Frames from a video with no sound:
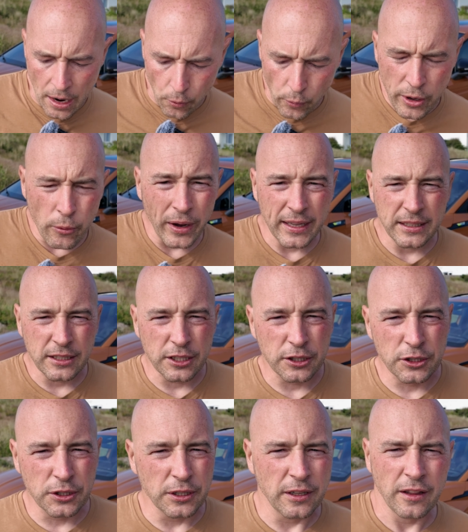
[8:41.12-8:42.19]
we went
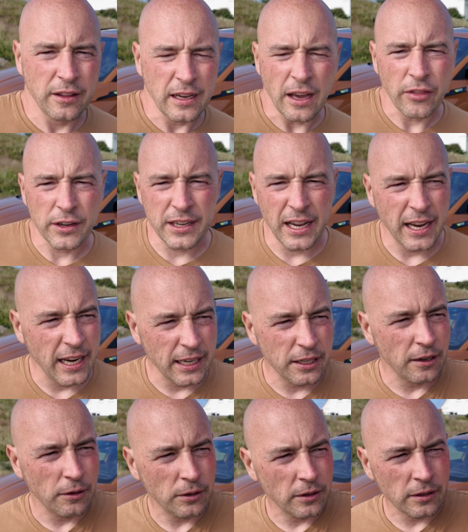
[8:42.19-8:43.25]
the other day,
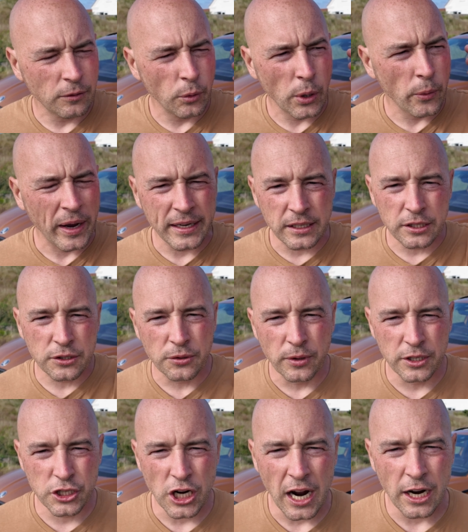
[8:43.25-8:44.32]
we went to
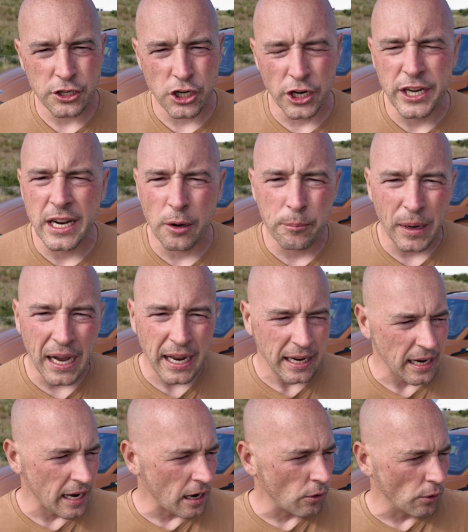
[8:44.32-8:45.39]
a charger
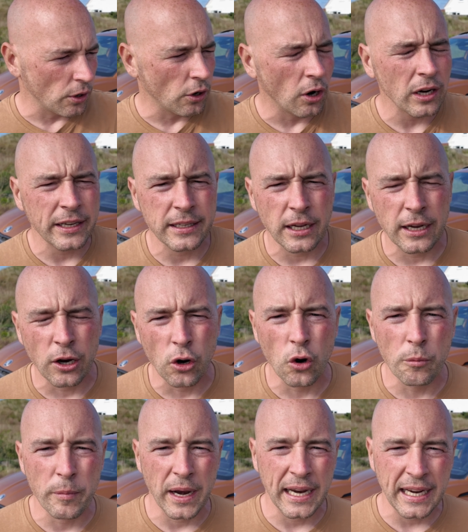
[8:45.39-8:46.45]
nearby our holiday
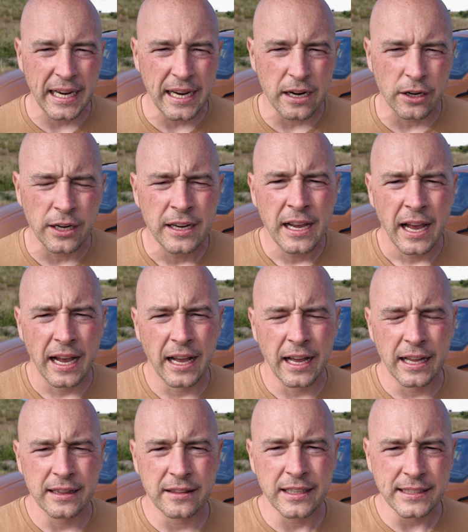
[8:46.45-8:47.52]
home here,
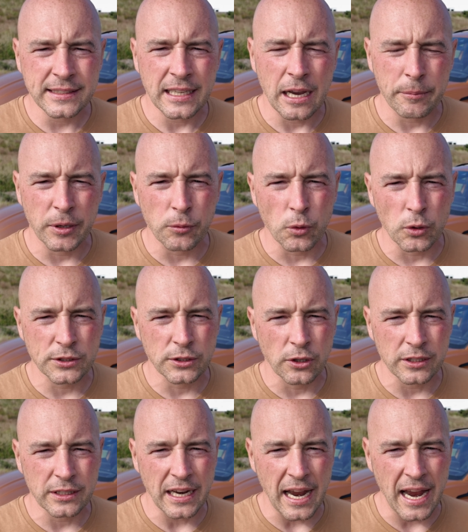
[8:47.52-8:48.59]
and this time it was
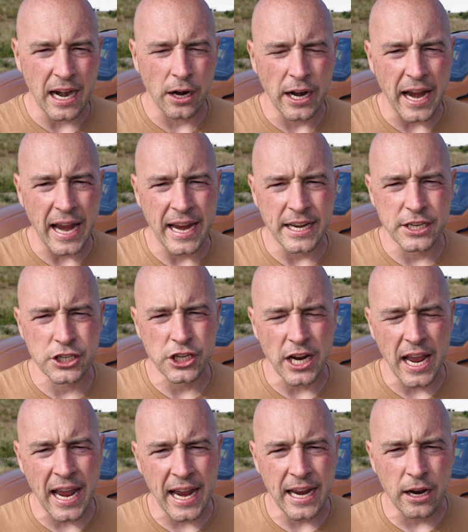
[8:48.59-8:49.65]
not
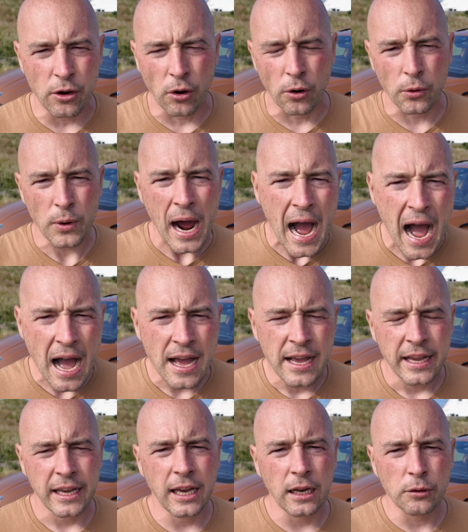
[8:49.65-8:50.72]
RHA or RA,
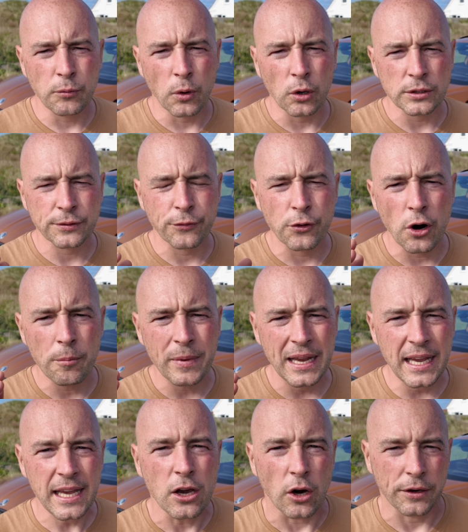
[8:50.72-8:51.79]
it was from
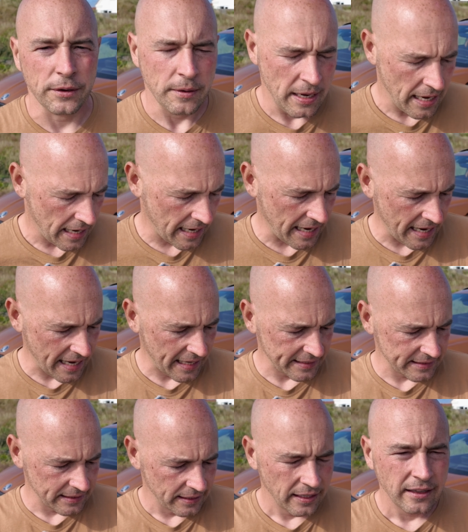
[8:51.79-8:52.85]
E.ON.
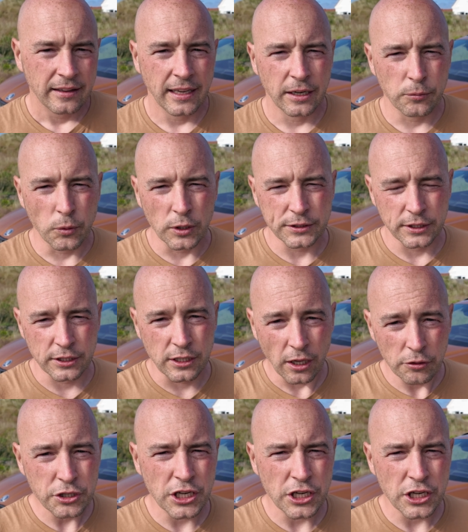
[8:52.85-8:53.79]
And it was a slow